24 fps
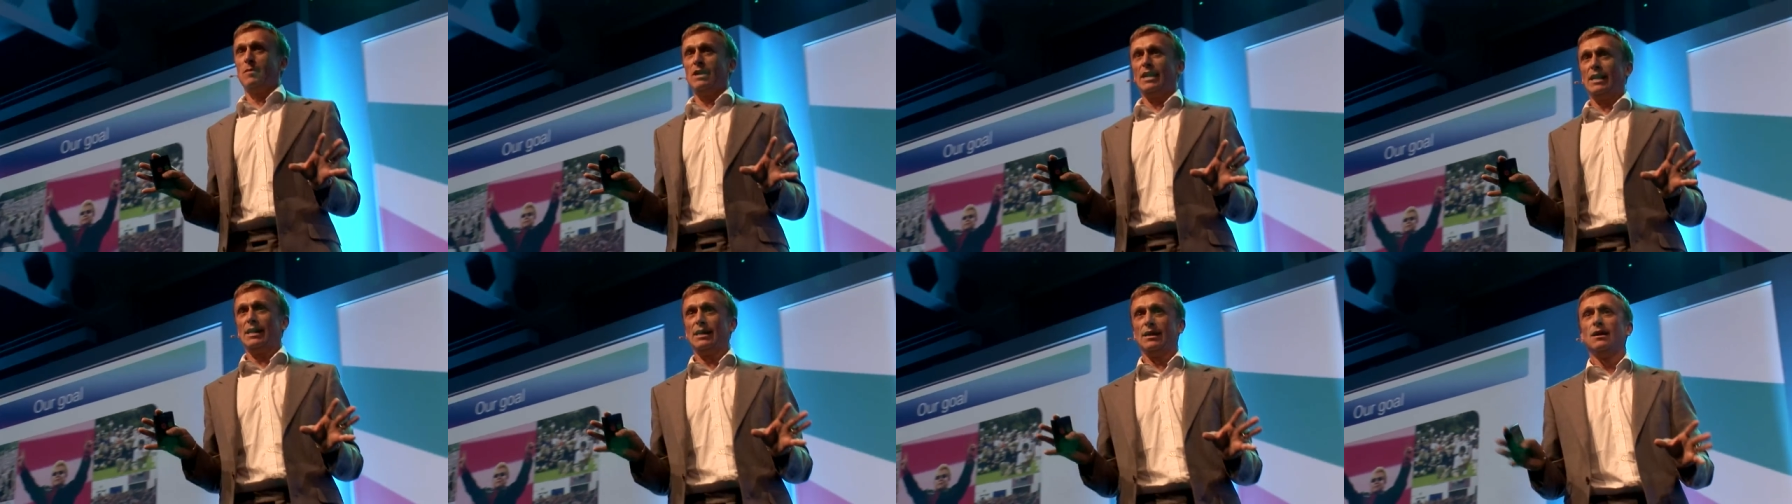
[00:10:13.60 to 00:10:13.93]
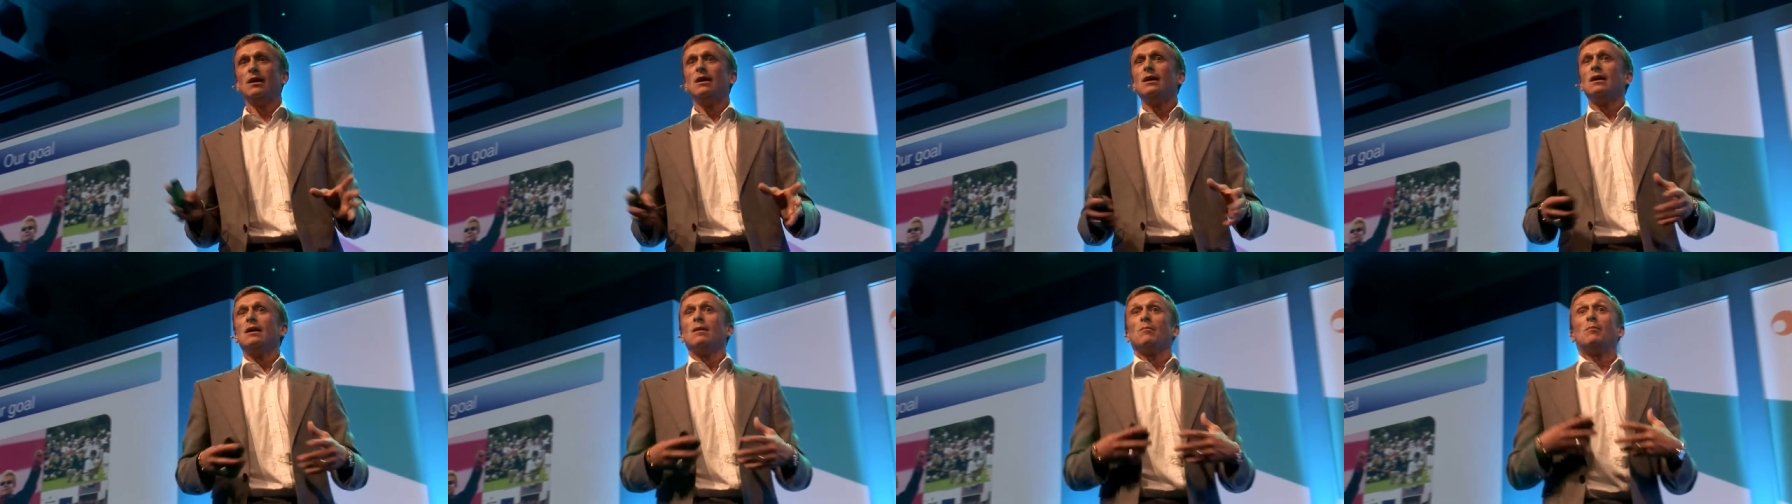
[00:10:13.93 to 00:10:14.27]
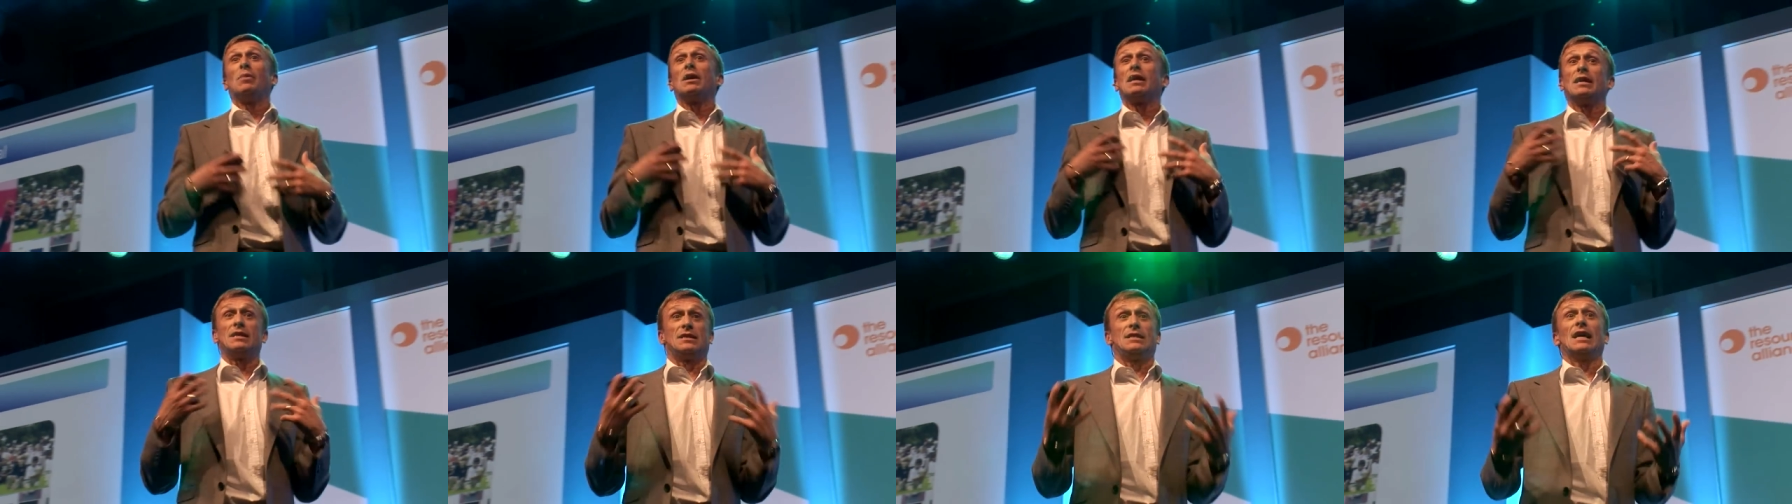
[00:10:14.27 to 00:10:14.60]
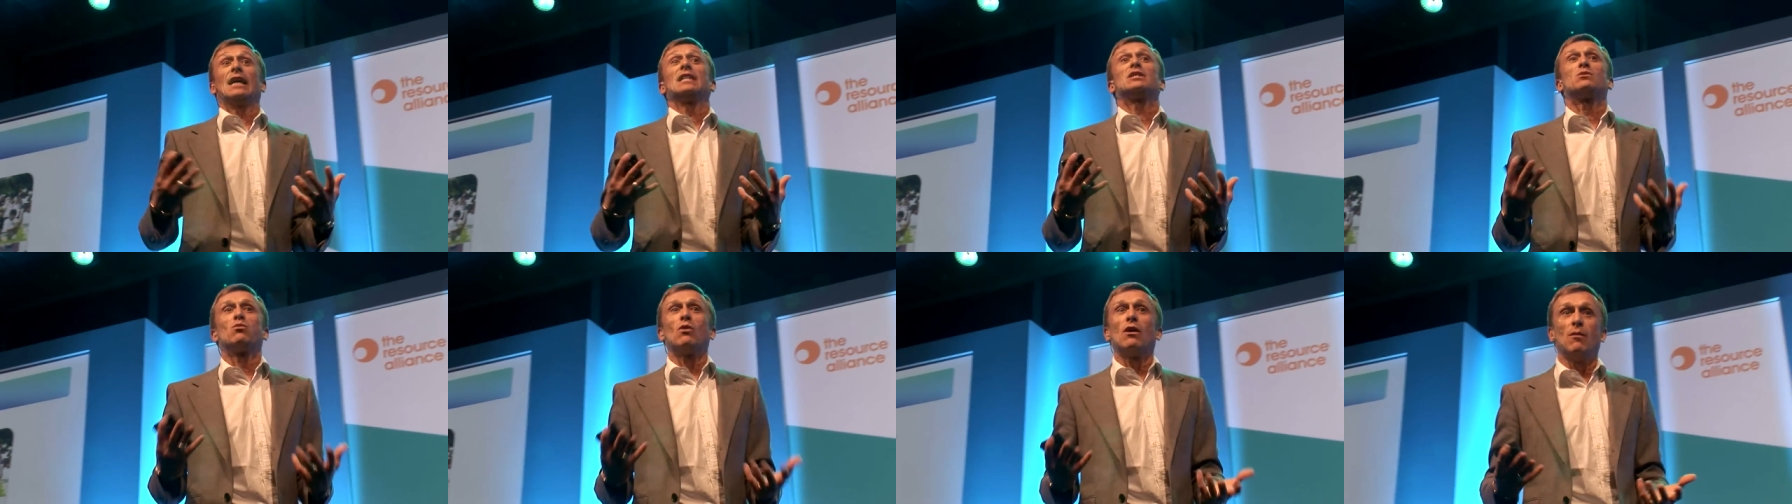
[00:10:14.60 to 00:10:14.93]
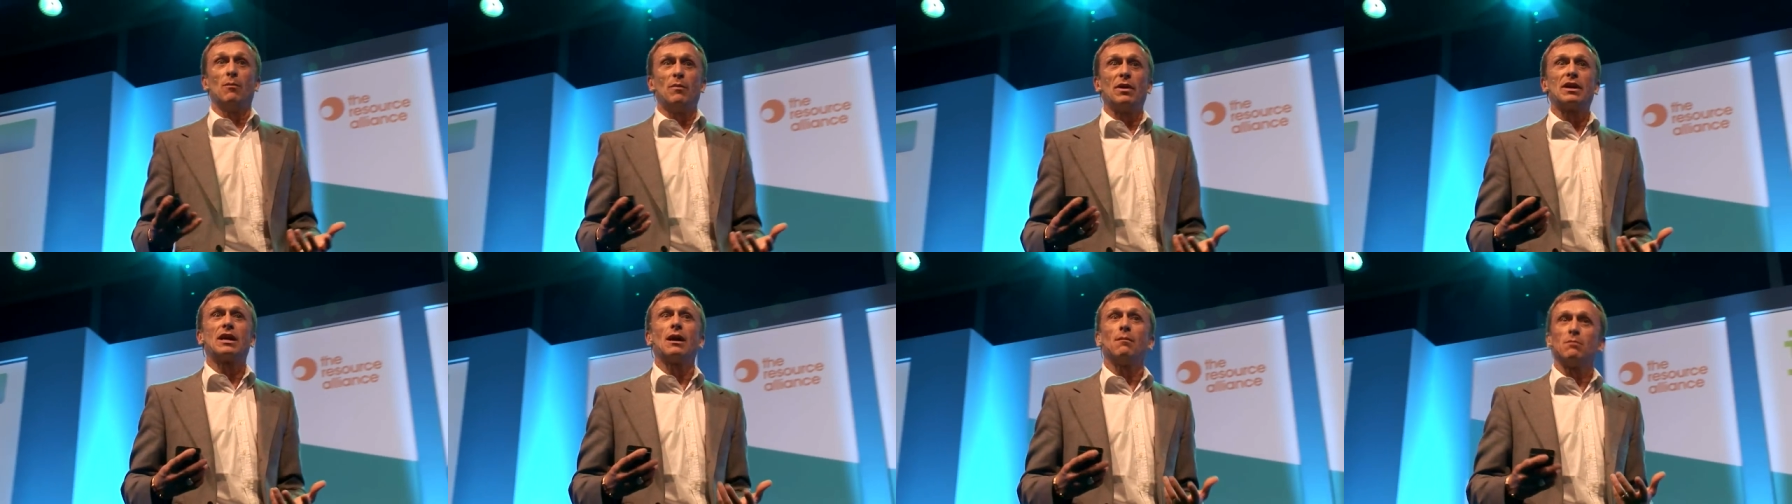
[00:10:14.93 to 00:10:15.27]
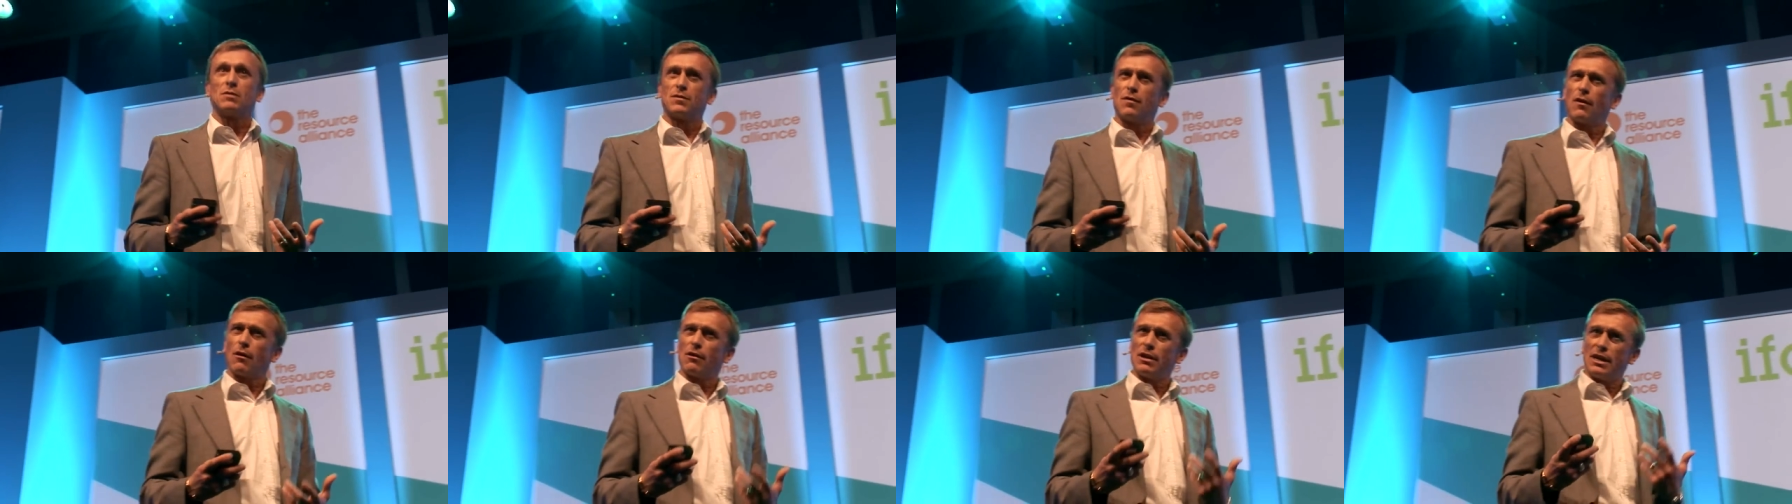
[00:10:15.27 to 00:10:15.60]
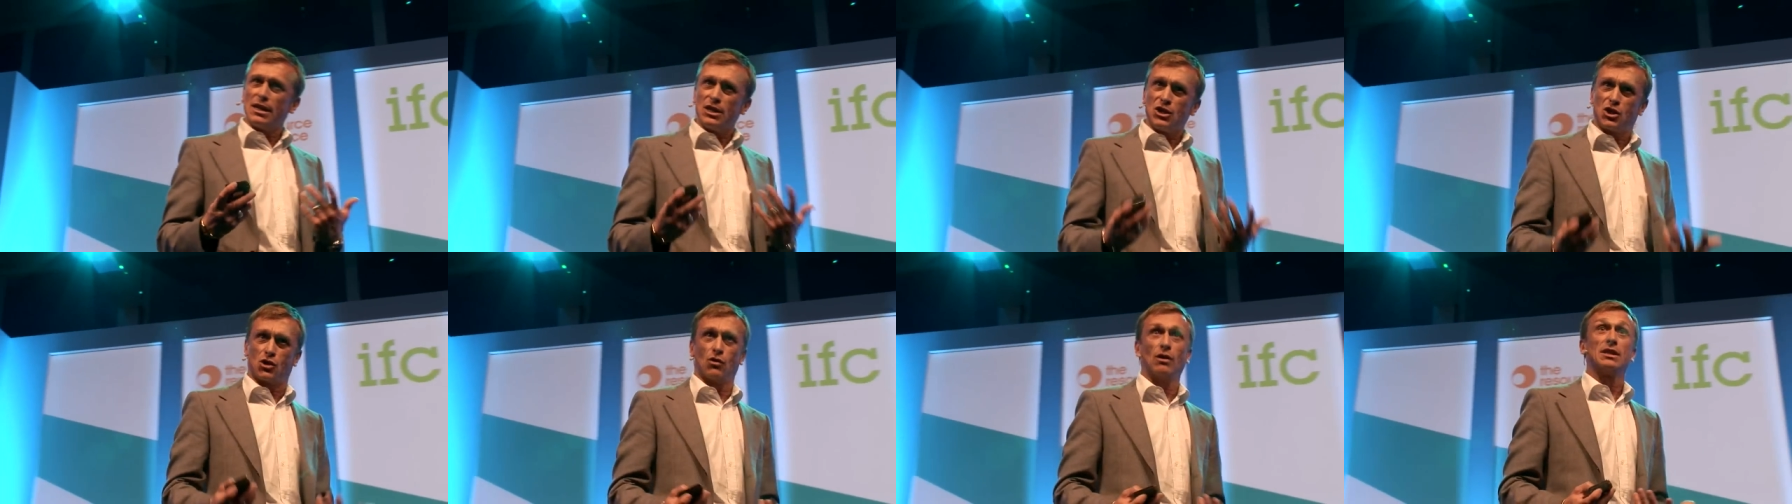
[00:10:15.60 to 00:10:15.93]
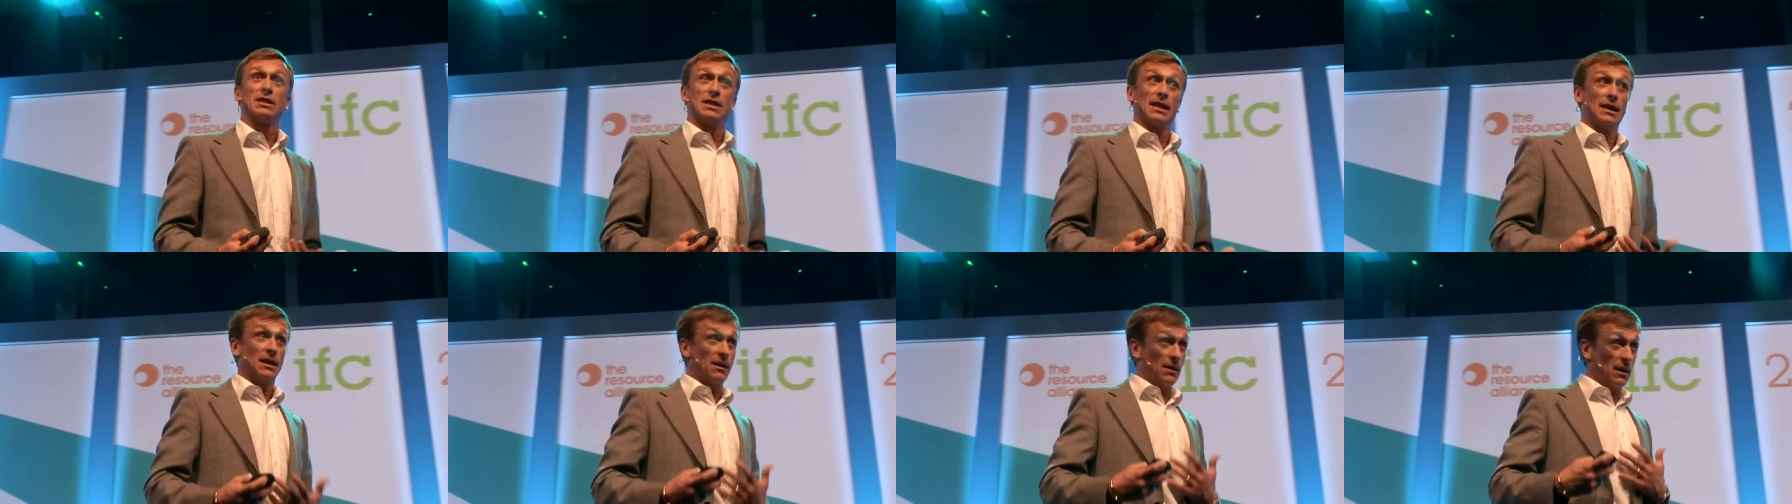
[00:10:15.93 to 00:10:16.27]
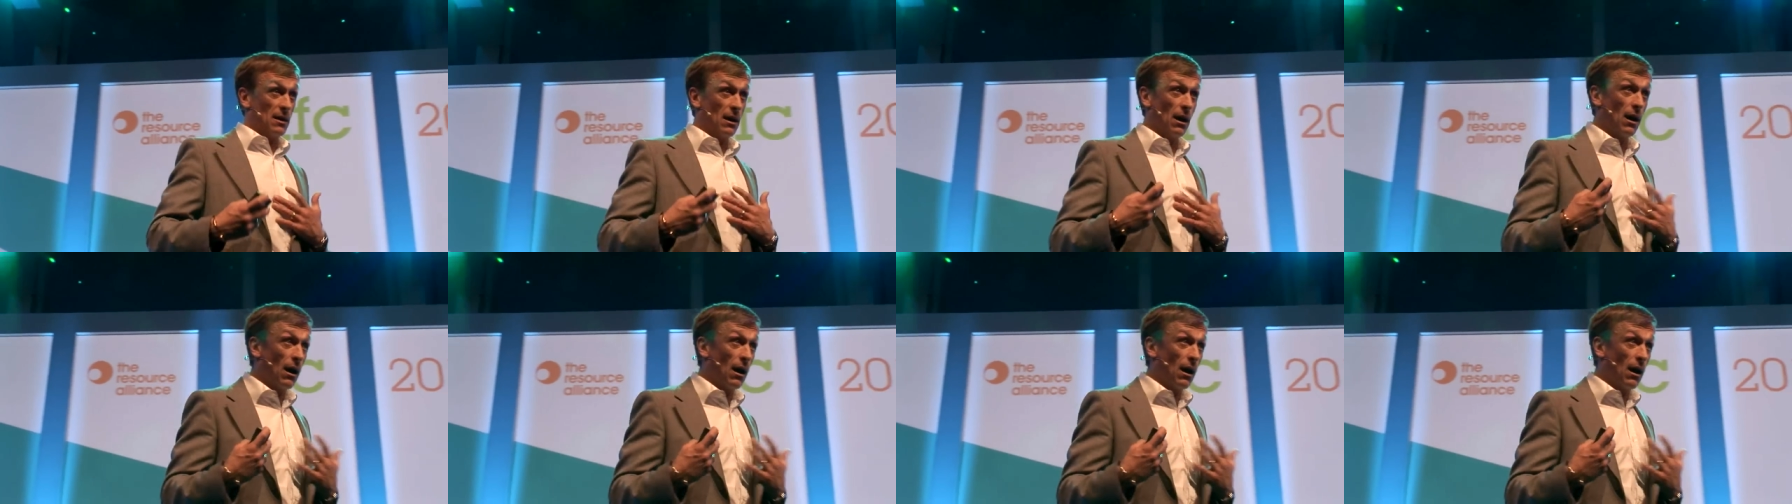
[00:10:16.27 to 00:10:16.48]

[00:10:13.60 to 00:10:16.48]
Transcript: me, because that's where it becomes very interesting,